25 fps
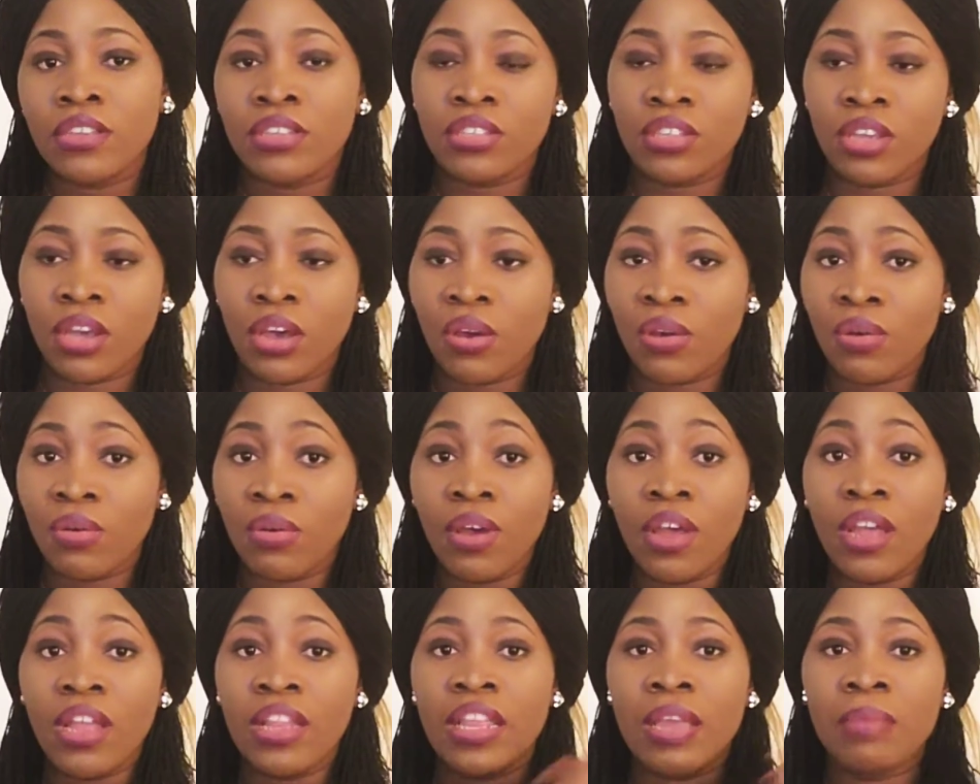
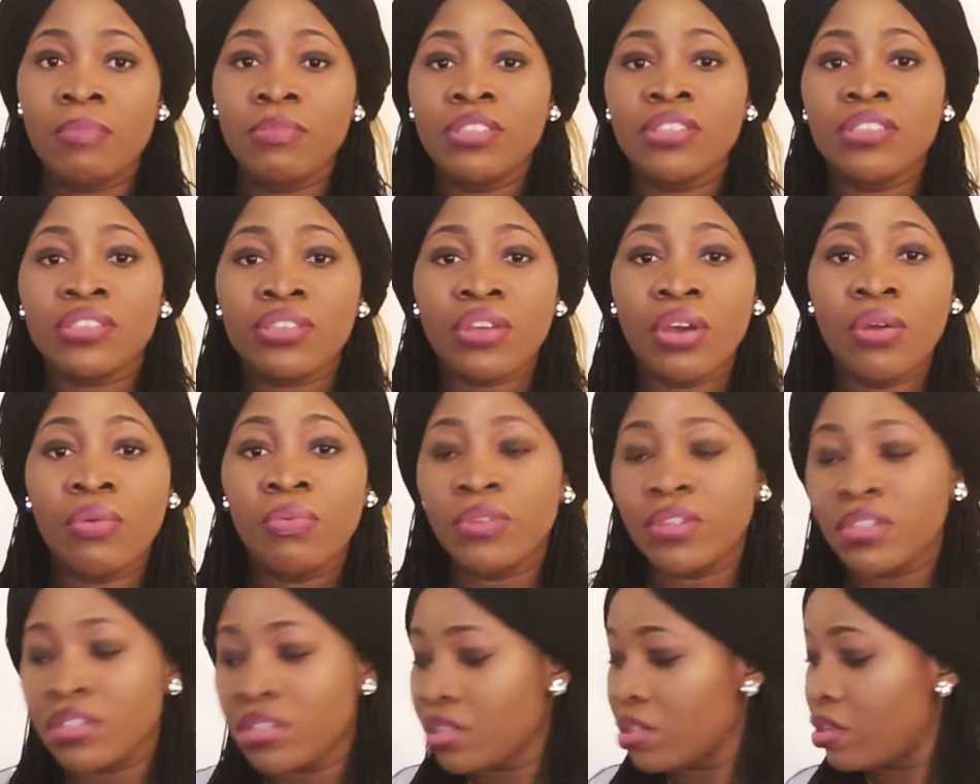So let me just
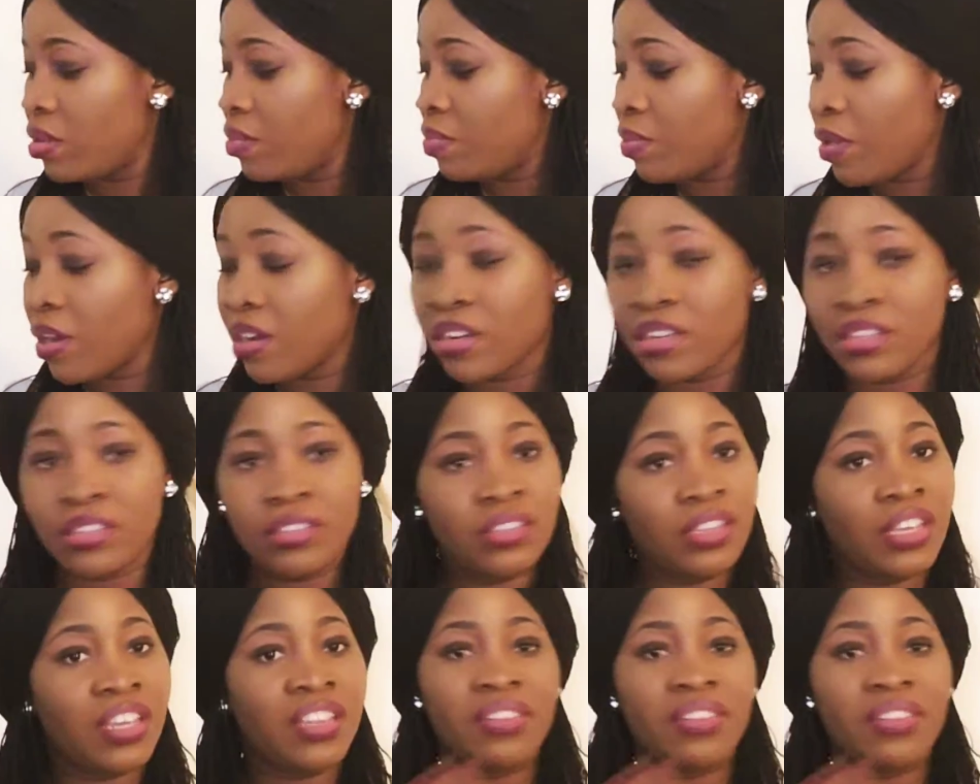go into the products.